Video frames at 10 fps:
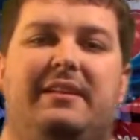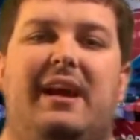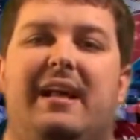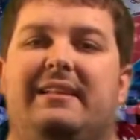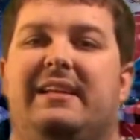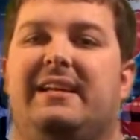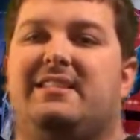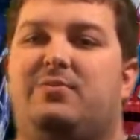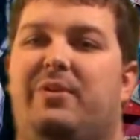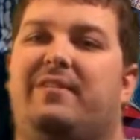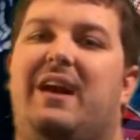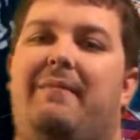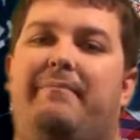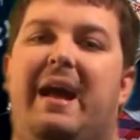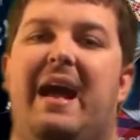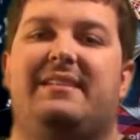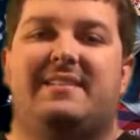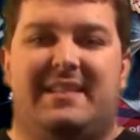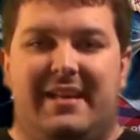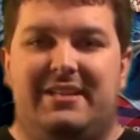not least, we've got Bad
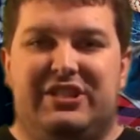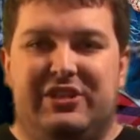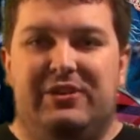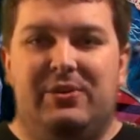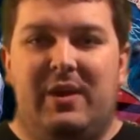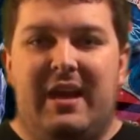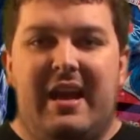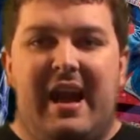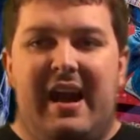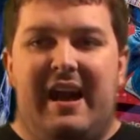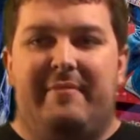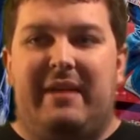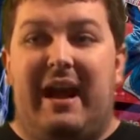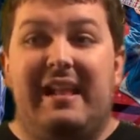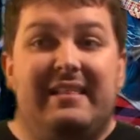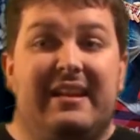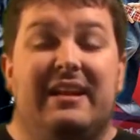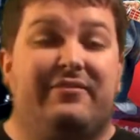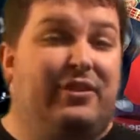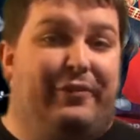Santa 2. Um, I
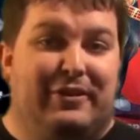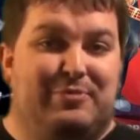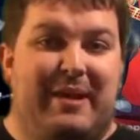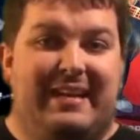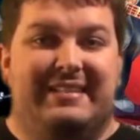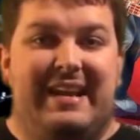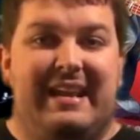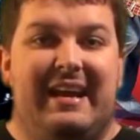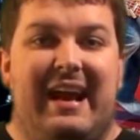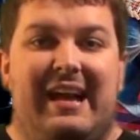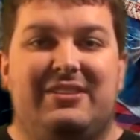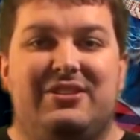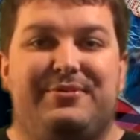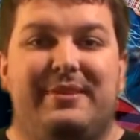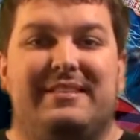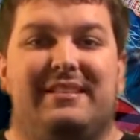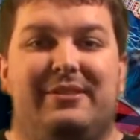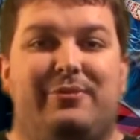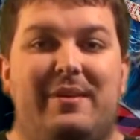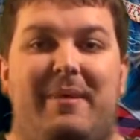love the first Bad Santa. I just recently
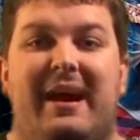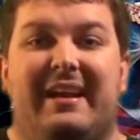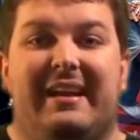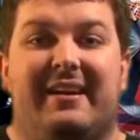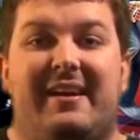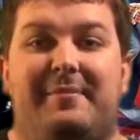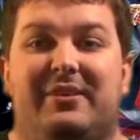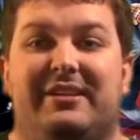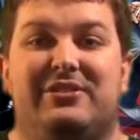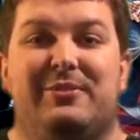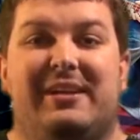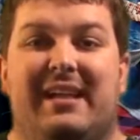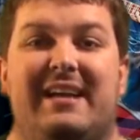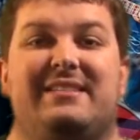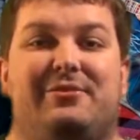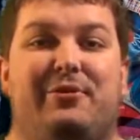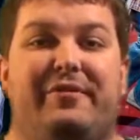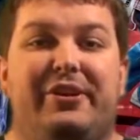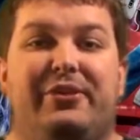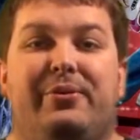rebought it here. I'm going to do a classic
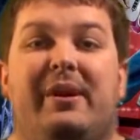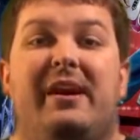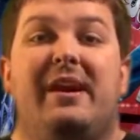review